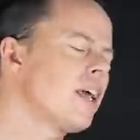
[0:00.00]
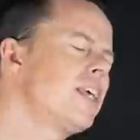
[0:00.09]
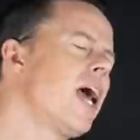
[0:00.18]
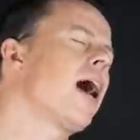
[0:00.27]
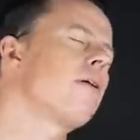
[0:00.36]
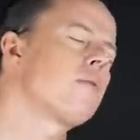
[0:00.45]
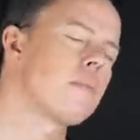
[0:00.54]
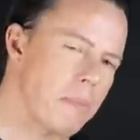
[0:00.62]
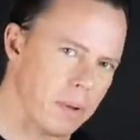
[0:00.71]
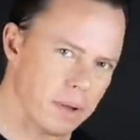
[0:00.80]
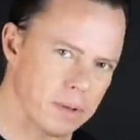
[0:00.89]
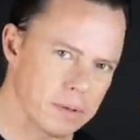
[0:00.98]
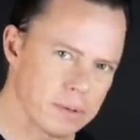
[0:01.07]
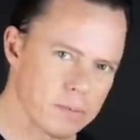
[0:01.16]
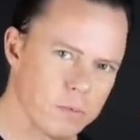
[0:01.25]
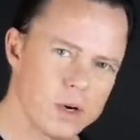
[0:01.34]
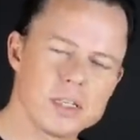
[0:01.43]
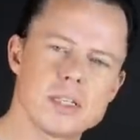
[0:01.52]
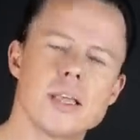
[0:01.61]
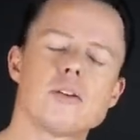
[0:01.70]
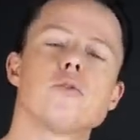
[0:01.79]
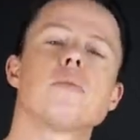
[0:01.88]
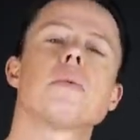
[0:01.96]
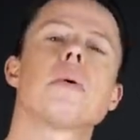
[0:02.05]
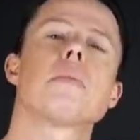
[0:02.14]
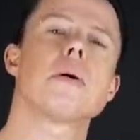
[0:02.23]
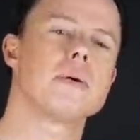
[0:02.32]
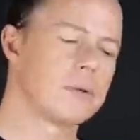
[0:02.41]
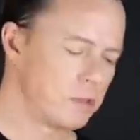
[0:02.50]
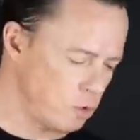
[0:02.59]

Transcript: yeah, I remember. What is it that you remember?